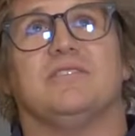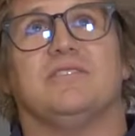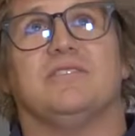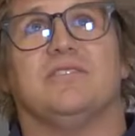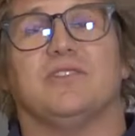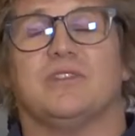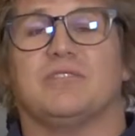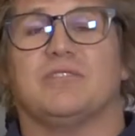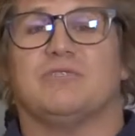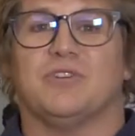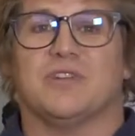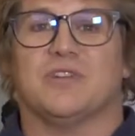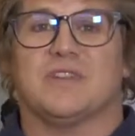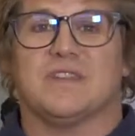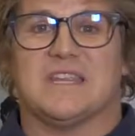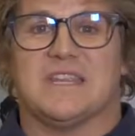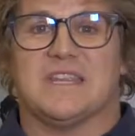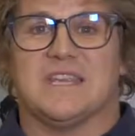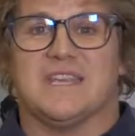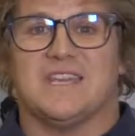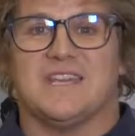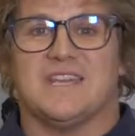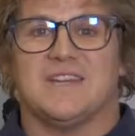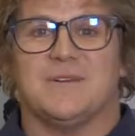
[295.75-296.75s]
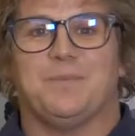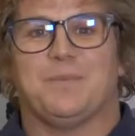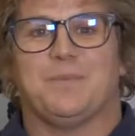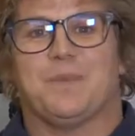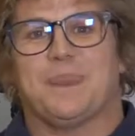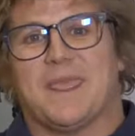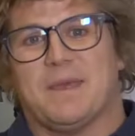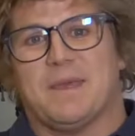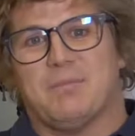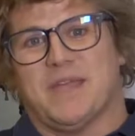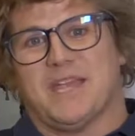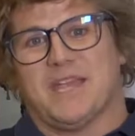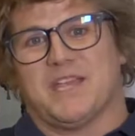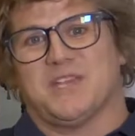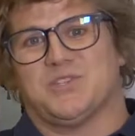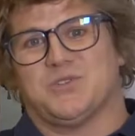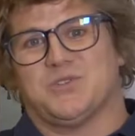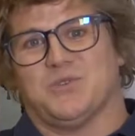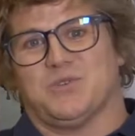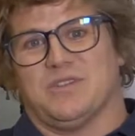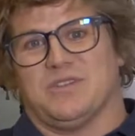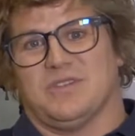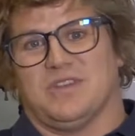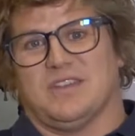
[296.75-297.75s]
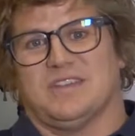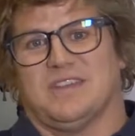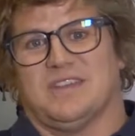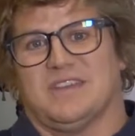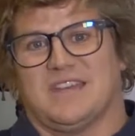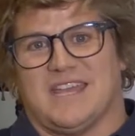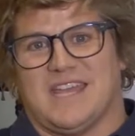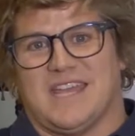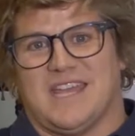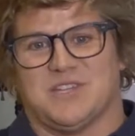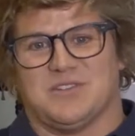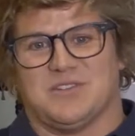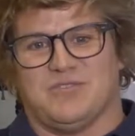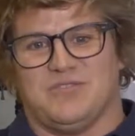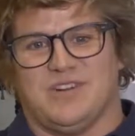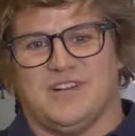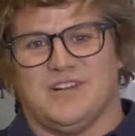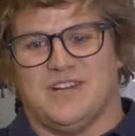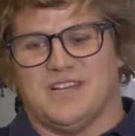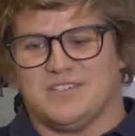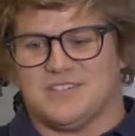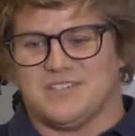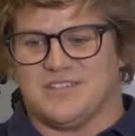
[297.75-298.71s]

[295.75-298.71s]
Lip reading: 30 foot in the air, making sure the thing didn't catch fire.